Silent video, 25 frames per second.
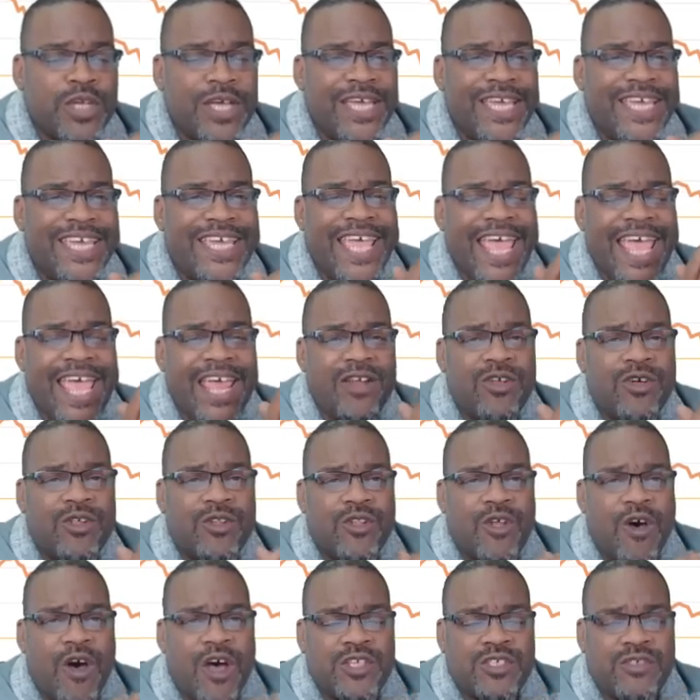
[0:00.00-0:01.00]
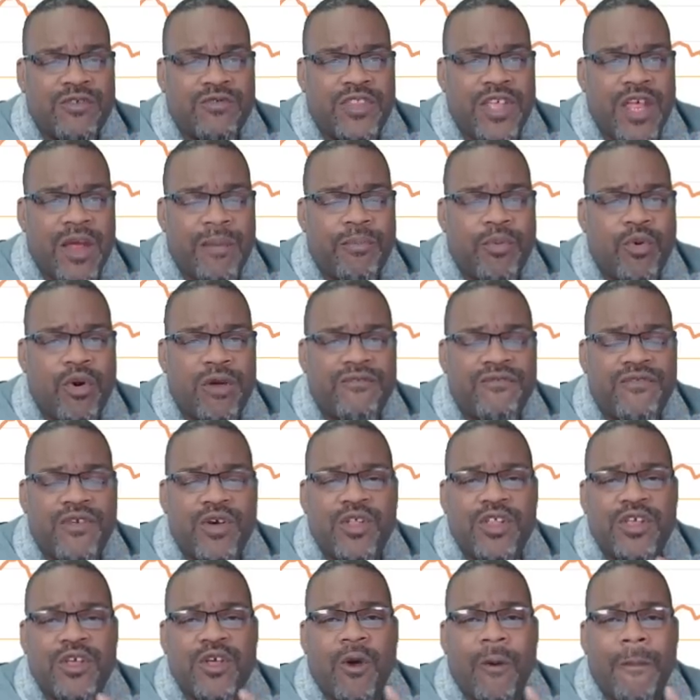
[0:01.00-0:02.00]
gain or loss of their
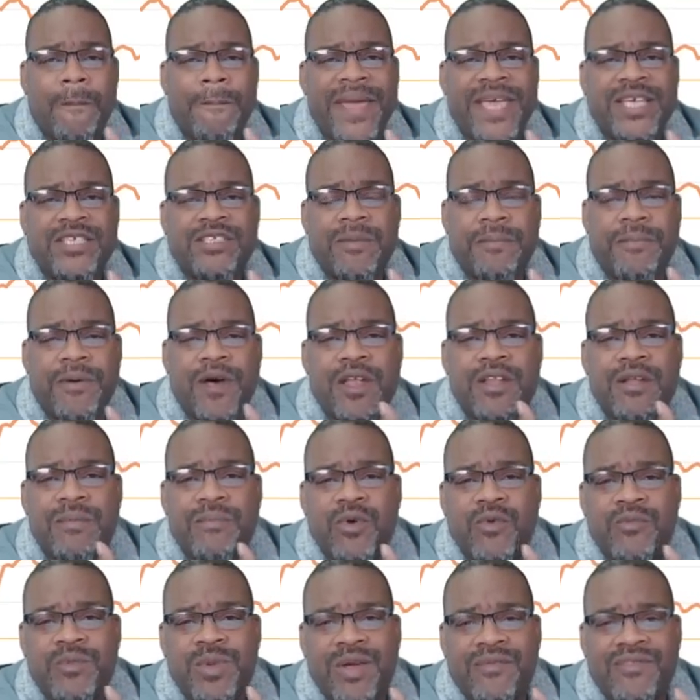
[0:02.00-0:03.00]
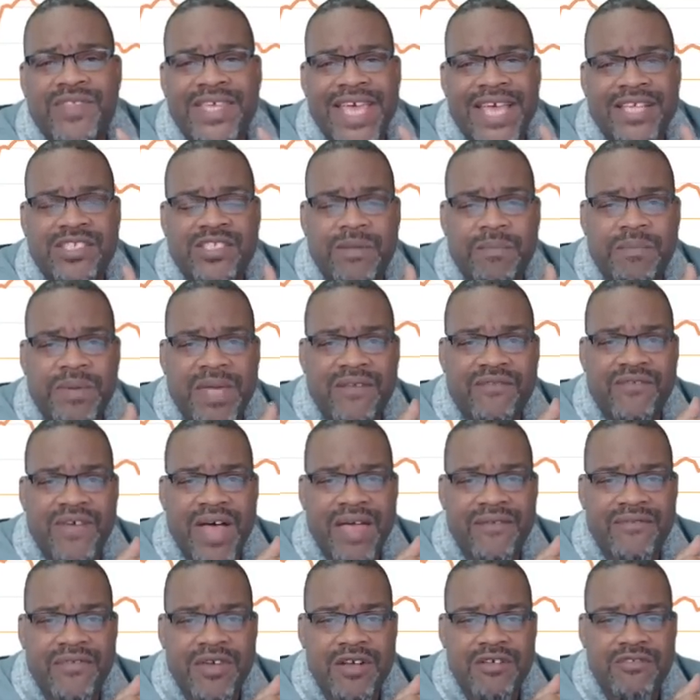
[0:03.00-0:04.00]
portfolio based upon the movement of the S and P
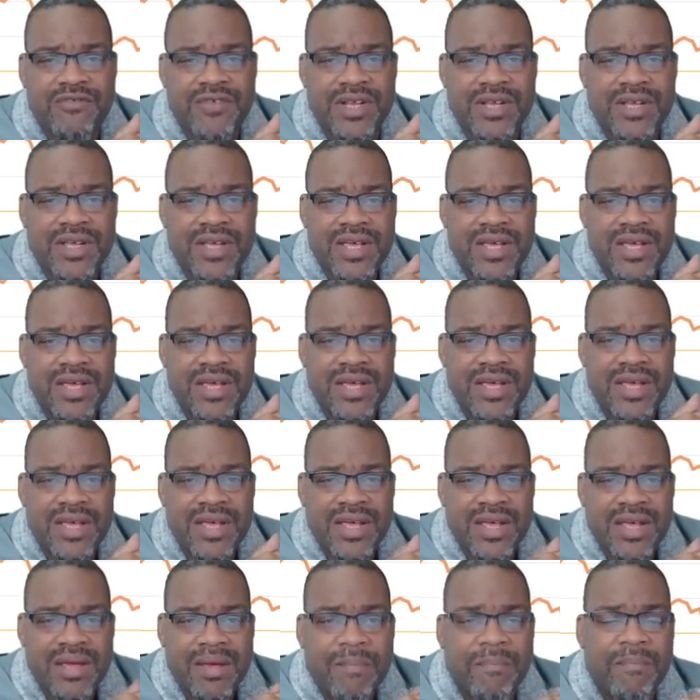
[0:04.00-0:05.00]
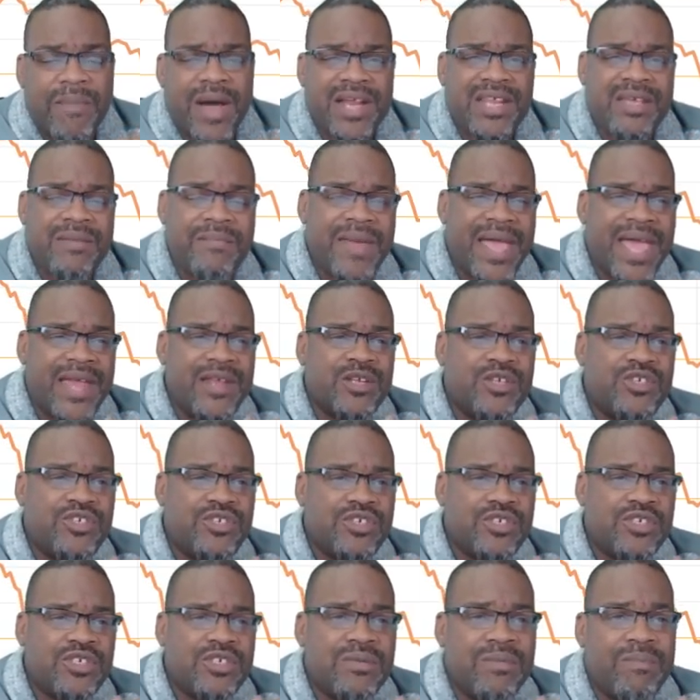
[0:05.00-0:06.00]
five hundred. Money
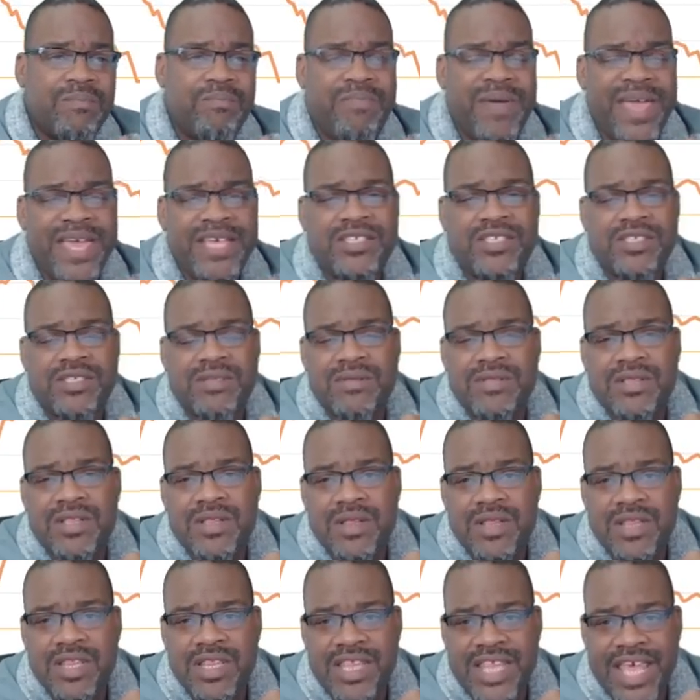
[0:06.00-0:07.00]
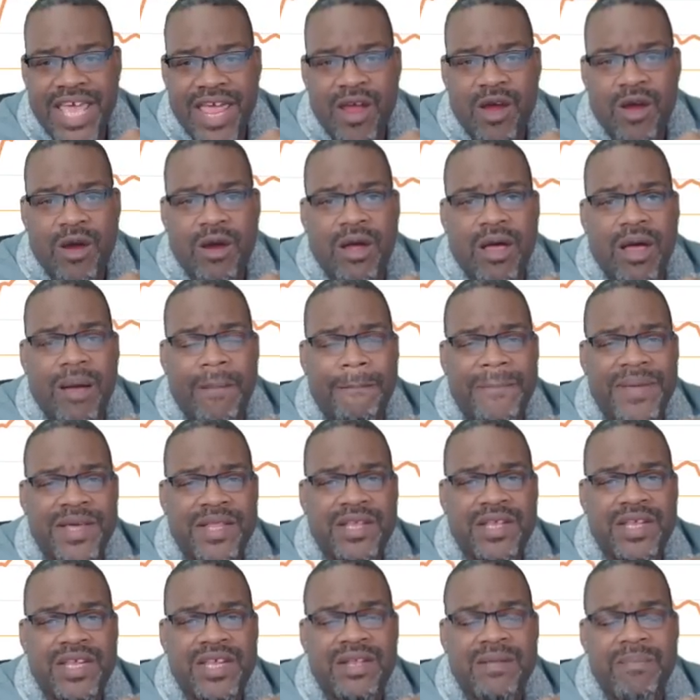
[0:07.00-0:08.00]
managers base their
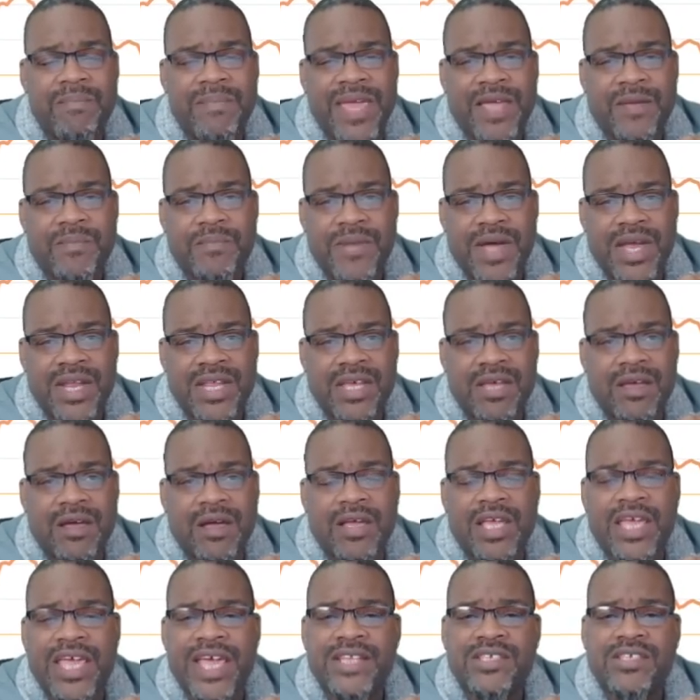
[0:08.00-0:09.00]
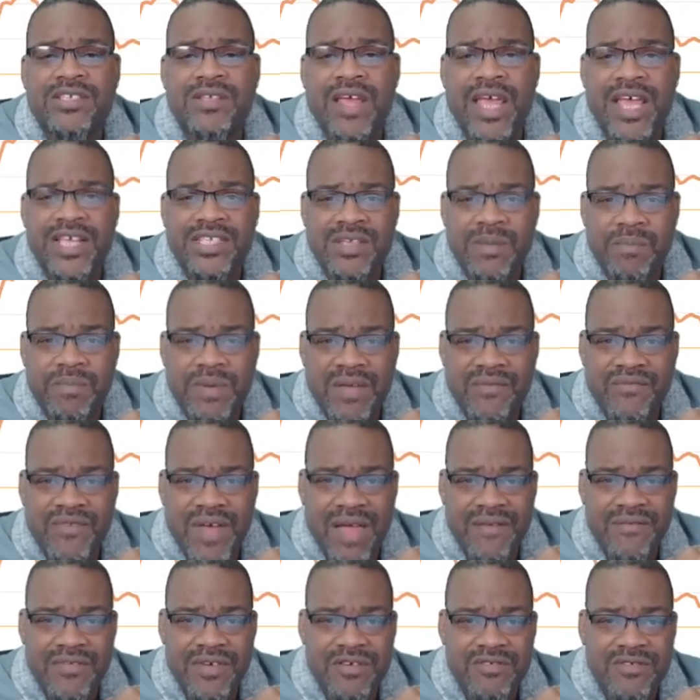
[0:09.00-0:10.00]
ability to make money against the S and P
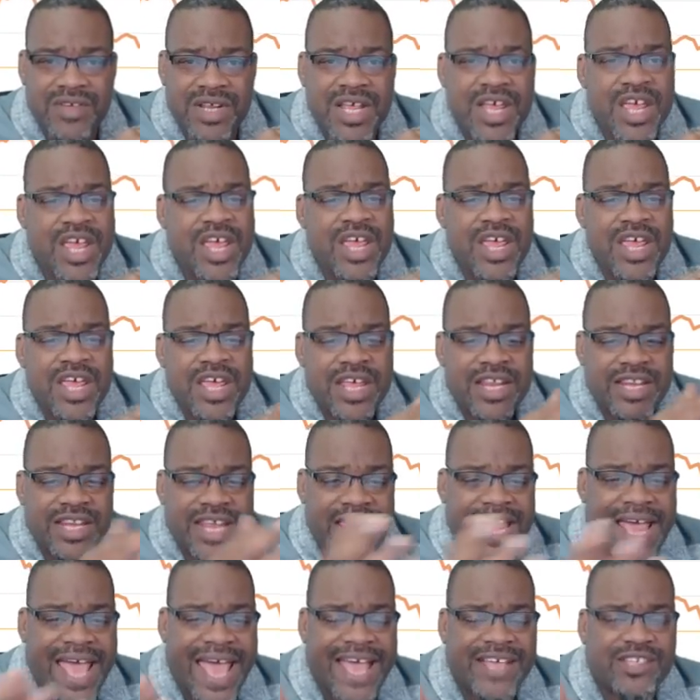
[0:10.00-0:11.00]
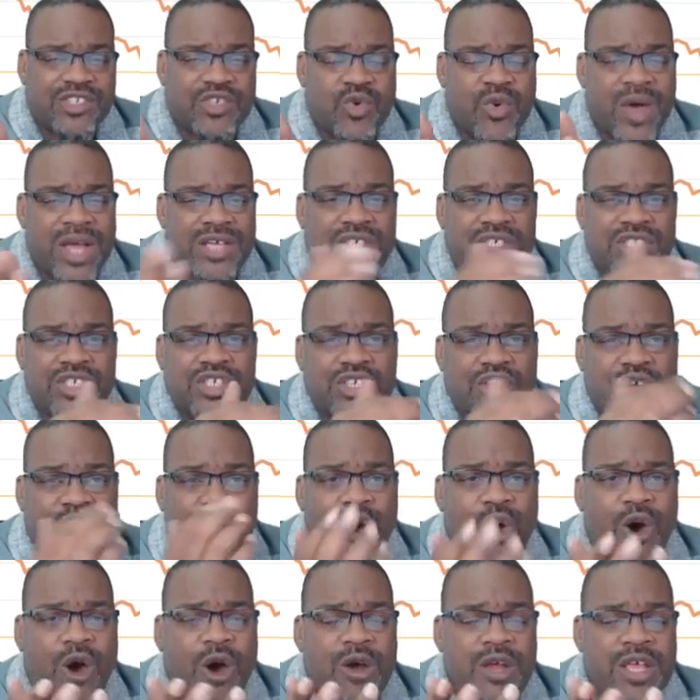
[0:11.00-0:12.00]
five hundred. They ask questions.
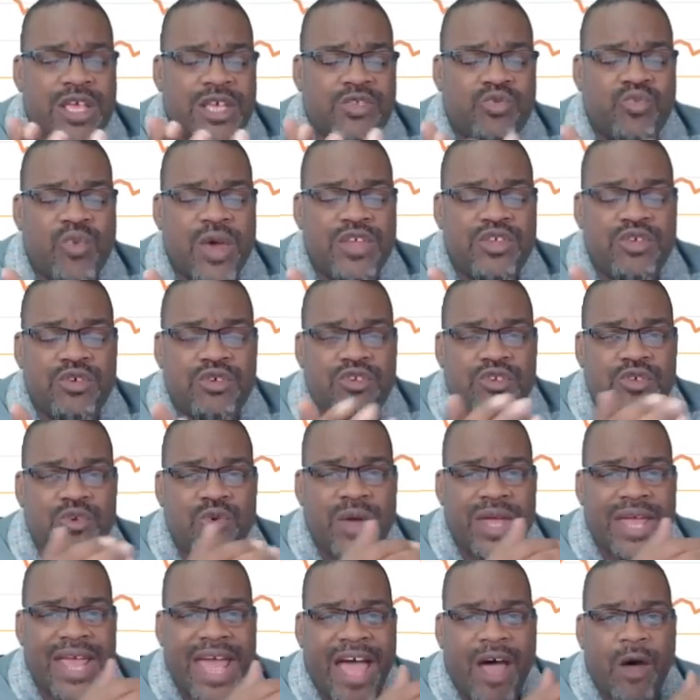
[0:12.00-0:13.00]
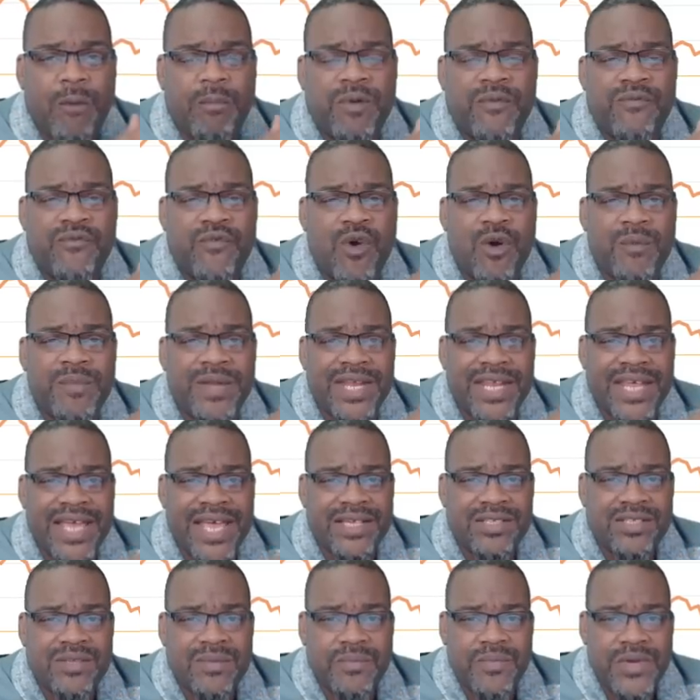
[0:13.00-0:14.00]
Are, is what you're doing outperforming the
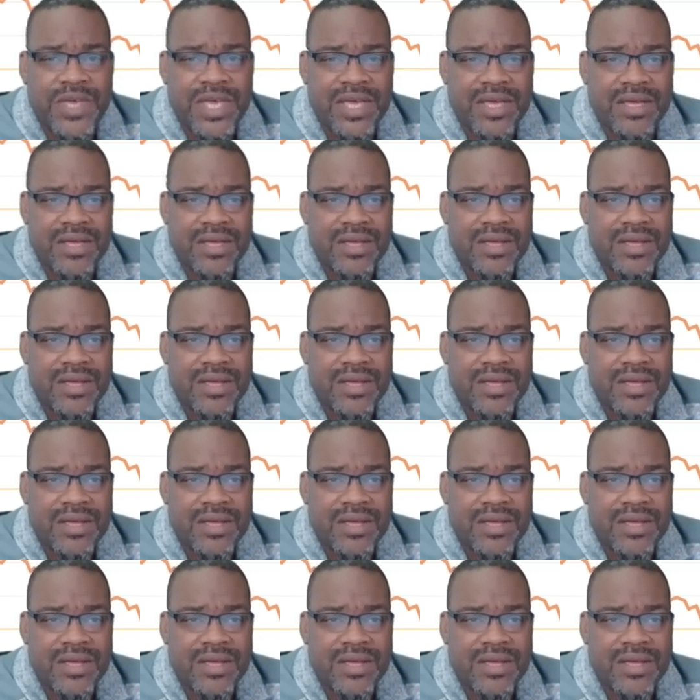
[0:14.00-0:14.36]
S and P?